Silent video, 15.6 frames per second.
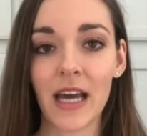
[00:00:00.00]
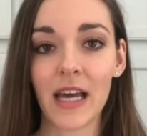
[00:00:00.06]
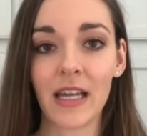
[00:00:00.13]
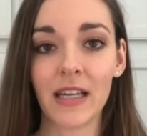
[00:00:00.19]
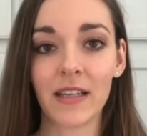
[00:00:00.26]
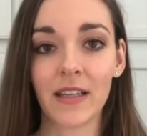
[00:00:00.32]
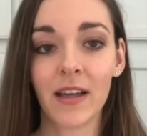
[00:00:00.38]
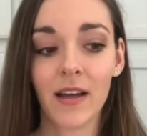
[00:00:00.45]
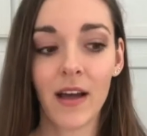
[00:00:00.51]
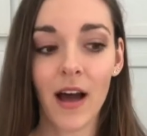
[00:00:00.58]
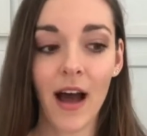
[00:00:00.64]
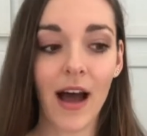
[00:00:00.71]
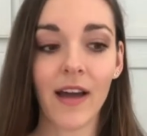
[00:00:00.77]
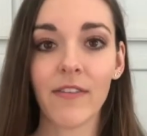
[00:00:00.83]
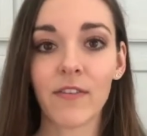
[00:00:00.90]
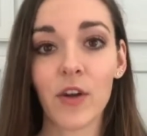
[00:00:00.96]
and
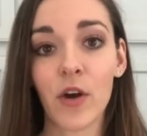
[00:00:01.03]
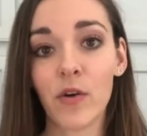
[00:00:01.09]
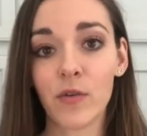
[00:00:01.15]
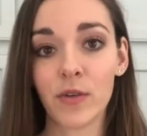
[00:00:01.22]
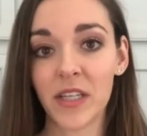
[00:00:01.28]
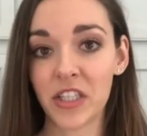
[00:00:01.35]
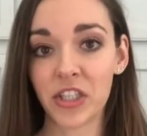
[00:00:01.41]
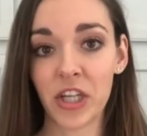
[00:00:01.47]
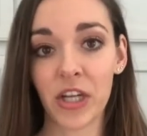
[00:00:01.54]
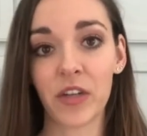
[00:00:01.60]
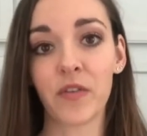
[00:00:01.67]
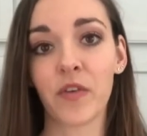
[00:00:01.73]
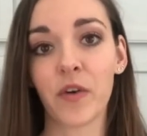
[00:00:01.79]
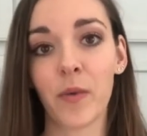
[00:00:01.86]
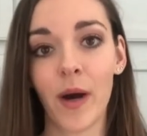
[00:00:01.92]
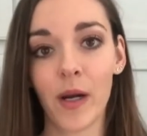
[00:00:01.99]
I've known his channel
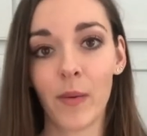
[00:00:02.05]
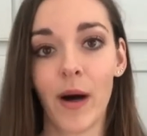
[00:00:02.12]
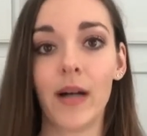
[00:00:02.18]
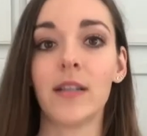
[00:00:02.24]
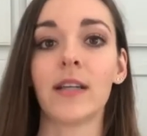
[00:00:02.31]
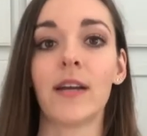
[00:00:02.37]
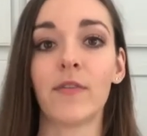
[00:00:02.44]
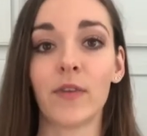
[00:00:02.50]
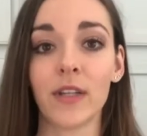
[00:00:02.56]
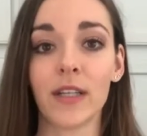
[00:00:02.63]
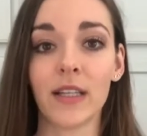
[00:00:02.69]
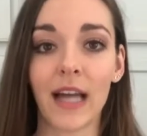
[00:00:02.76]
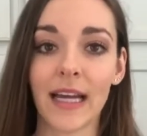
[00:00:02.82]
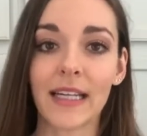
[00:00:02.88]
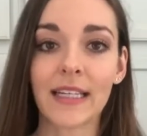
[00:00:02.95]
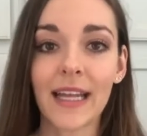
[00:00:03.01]
for quite a while and I've really
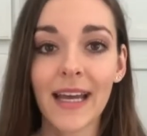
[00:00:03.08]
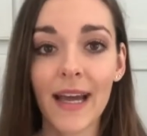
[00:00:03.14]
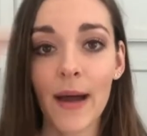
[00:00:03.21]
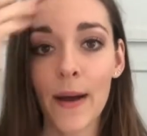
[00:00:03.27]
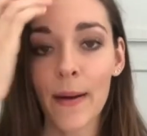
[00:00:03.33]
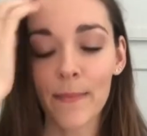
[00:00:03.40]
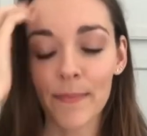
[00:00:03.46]
liked it,